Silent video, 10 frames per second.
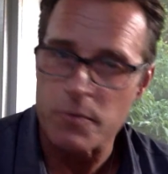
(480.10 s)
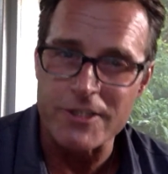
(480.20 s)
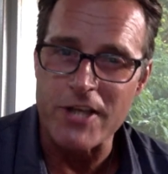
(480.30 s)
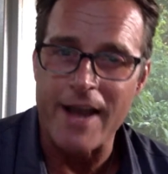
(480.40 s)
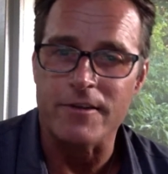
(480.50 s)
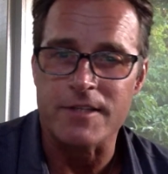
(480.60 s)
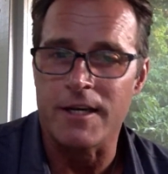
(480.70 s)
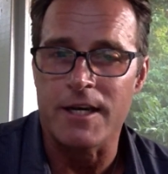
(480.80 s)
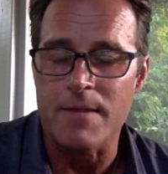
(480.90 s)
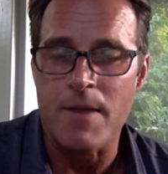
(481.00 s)
Reach out,
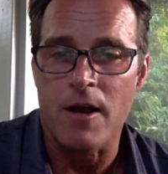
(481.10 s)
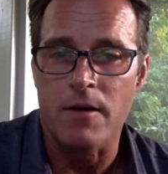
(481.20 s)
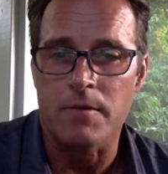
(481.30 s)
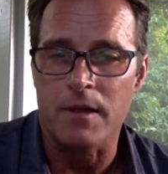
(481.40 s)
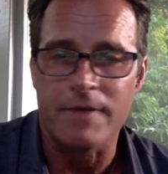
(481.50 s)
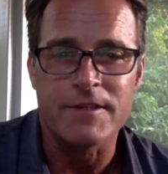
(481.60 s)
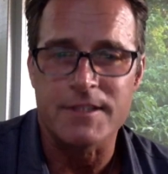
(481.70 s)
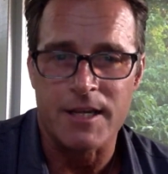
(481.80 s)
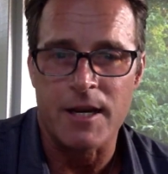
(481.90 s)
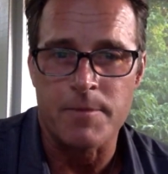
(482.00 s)
send an email. Love to
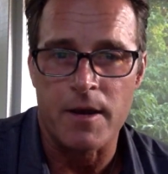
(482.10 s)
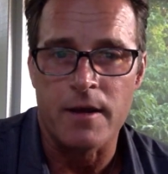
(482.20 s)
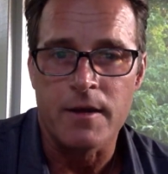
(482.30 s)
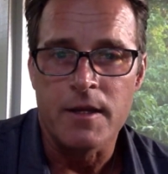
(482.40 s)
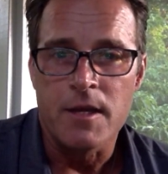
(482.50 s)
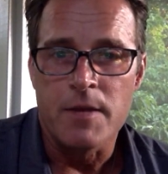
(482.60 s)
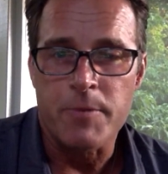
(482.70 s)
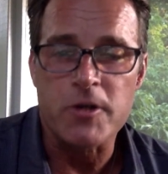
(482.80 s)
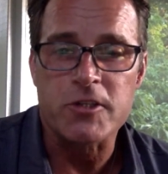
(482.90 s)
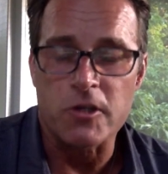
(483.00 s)
set up a
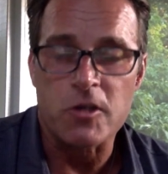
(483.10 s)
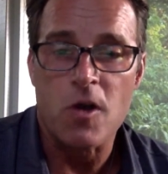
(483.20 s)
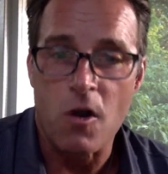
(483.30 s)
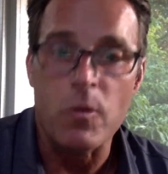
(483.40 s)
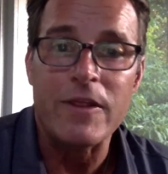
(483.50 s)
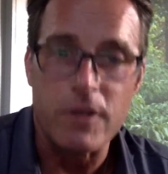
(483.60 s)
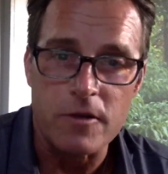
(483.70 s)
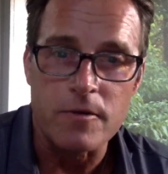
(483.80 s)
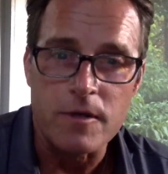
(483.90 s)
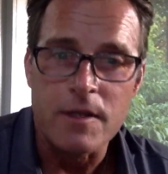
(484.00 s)
personal call with
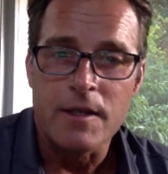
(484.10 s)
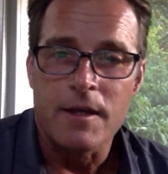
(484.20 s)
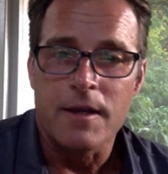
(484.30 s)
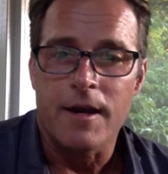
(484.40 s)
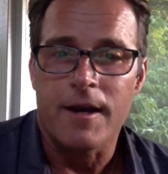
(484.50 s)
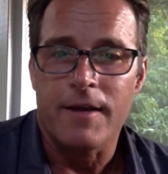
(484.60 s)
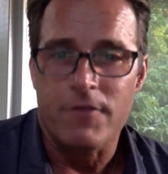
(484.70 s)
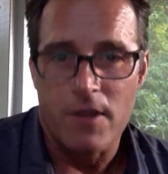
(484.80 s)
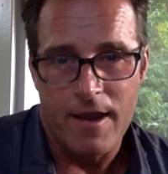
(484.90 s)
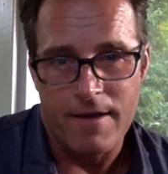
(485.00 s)
you. Uh,
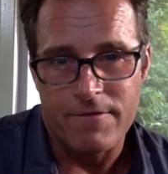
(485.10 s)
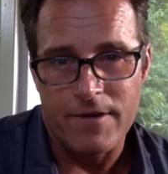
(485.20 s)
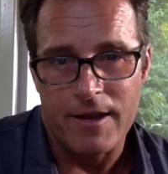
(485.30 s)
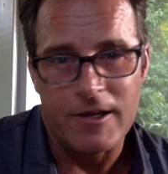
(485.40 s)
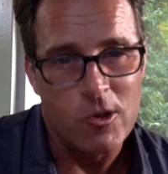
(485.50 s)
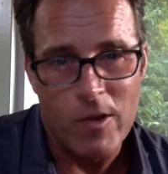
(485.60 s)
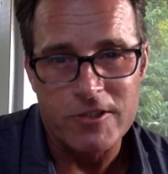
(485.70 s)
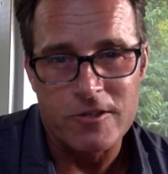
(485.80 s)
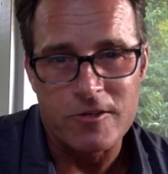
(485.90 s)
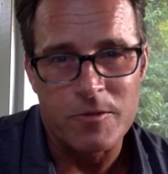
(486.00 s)
if you have uh, any
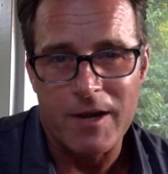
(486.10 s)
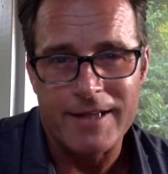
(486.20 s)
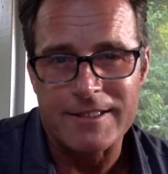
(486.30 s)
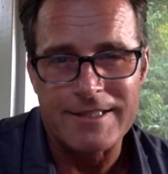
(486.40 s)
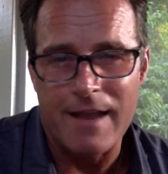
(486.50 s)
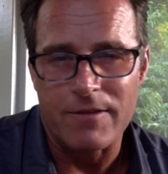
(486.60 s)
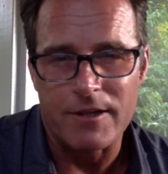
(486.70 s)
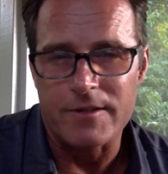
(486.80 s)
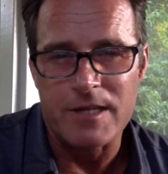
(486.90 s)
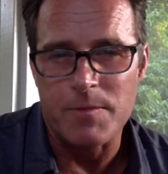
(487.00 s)
questions or would like to dive a
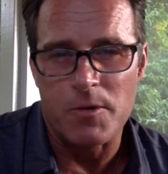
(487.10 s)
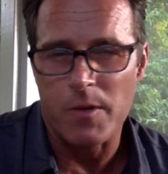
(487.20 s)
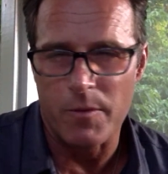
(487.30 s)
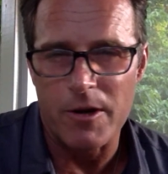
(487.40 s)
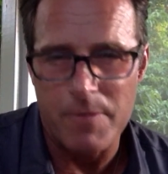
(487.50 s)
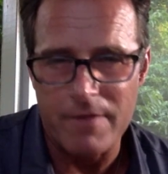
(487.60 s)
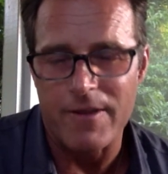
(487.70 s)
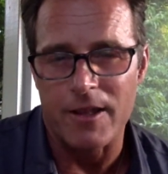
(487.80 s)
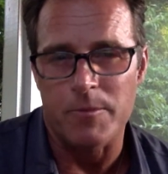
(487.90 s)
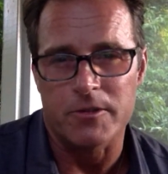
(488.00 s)
little deeper, we want to be
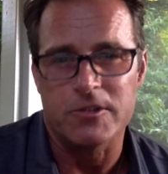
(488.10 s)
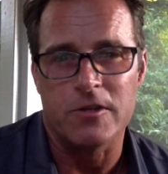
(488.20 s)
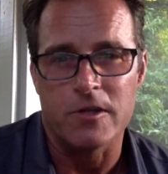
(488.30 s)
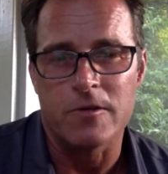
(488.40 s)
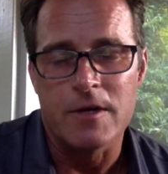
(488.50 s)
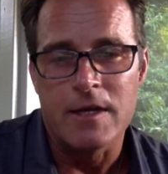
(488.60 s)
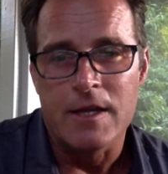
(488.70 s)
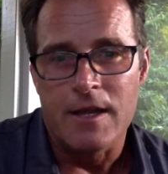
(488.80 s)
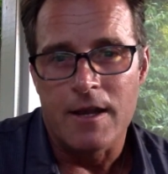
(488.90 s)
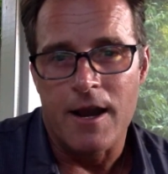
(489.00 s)
available to you.
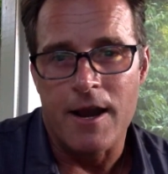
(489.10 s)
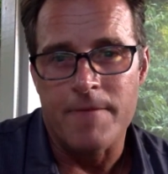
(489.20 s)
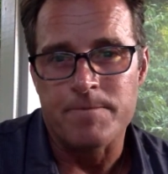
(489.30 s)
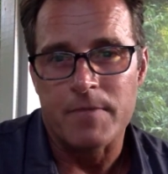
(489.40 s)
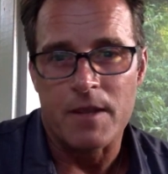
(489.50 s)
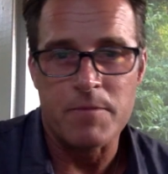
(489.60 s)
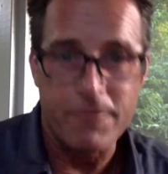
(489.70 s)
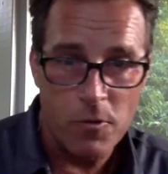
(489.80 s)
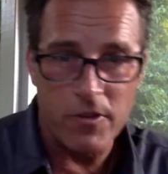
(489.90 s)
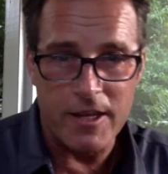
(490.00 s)
Um,
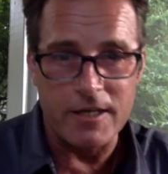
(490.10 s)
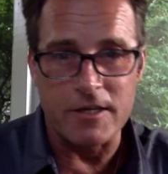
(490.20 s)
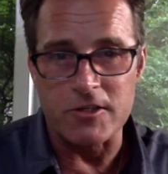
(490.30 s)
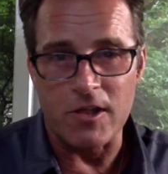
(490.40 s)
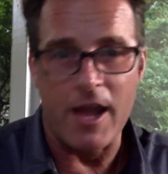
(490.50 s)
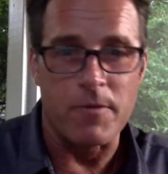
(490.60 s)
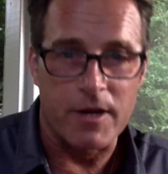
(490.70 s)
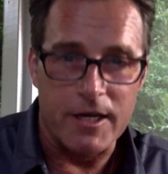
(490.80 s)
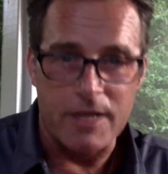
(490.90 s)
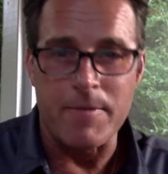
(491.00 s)
before the end of July, we're
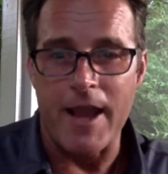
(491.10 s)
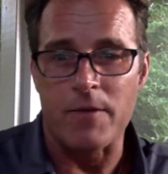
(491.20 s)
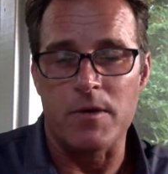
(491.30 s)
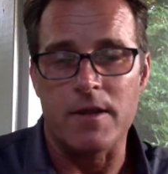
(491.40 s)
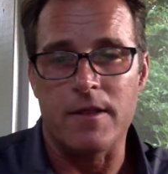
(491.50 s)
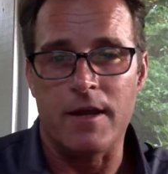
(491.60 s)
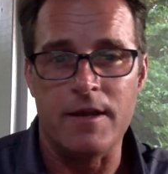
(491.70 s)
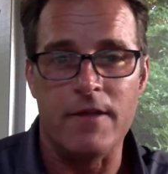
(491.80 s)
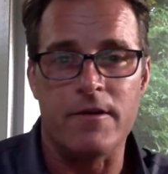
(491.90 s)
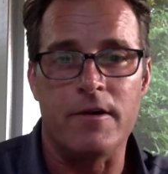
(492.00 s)
going to come back with
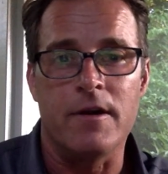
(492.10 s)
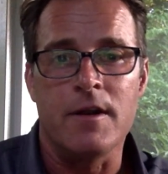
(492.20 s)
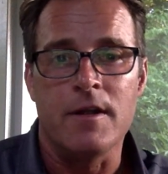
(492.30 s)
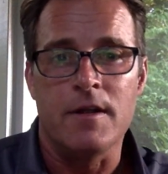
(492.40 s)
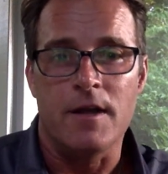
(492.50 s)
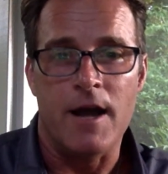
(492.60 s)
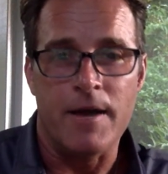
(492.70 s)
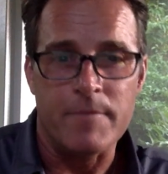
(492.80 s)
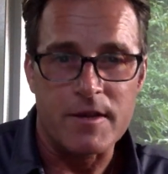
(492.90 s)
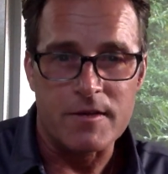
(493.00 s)
another
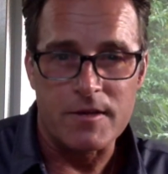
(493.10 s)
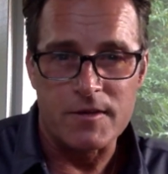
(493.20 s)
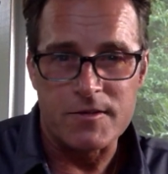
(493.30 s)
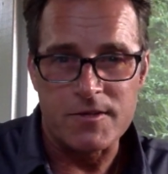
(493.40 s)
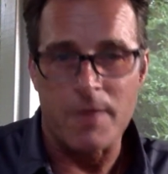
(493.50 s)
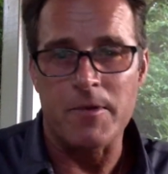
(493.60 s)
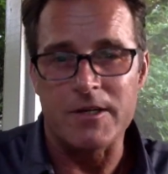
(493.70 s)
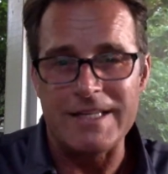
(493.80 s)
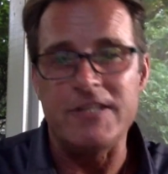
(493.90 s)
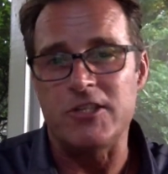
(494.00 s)
um, summer
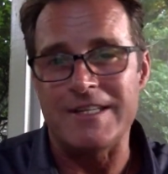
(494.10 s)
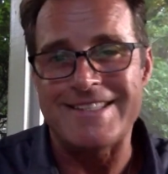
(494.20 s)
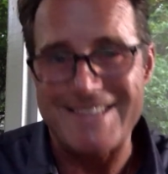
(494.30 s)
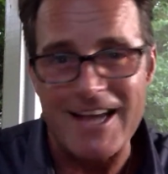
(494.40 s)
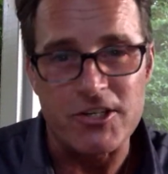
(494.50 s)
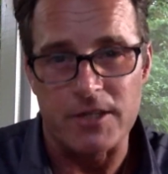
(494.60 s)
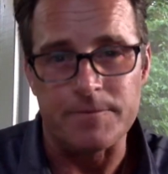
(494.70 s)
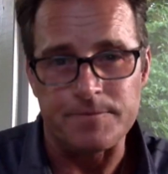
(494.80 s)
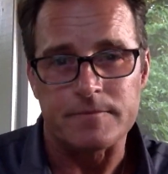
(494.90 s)
teaching session.